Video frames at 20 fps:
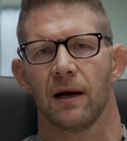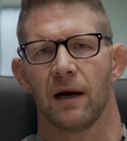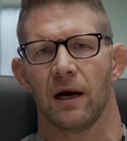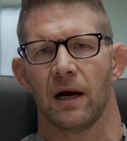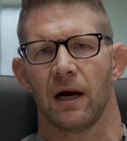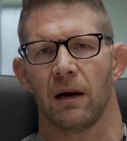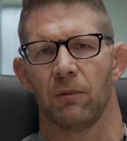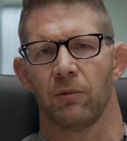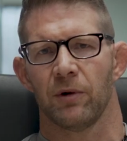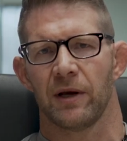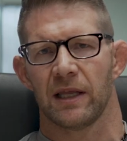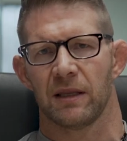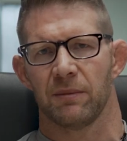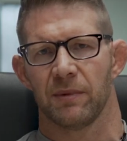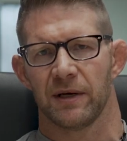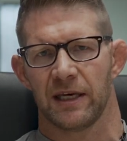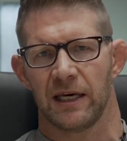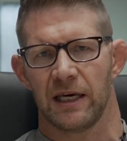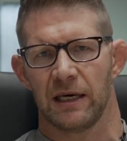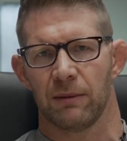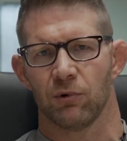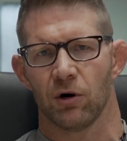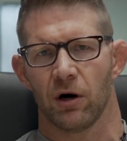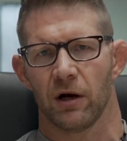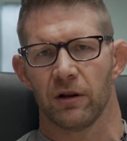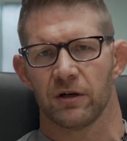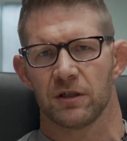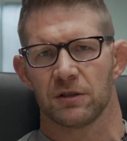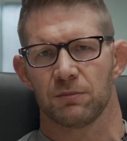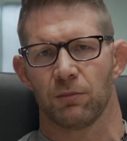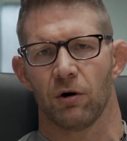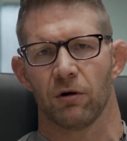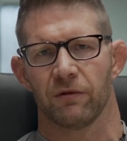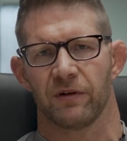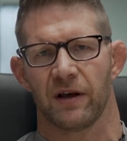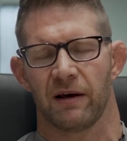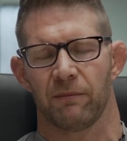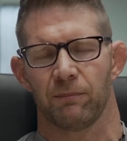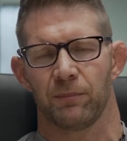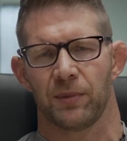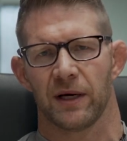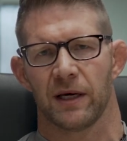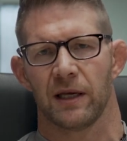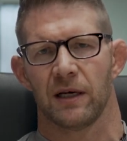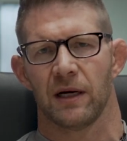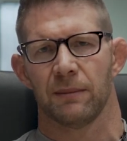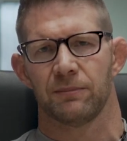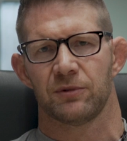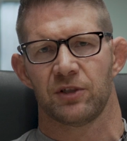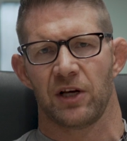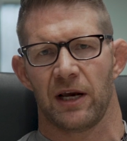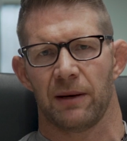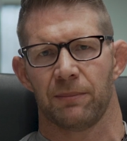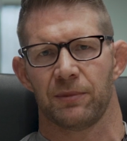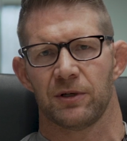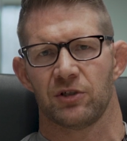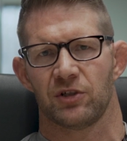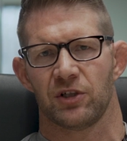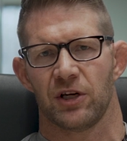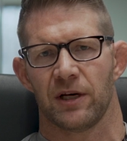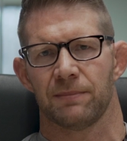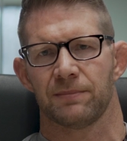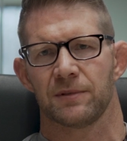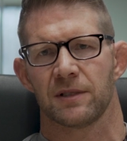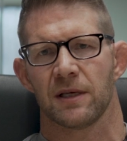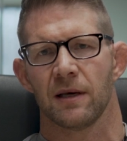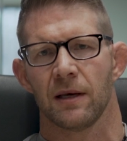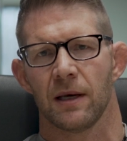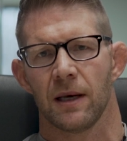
Um, we had the McKee brothers both had, picking up championships.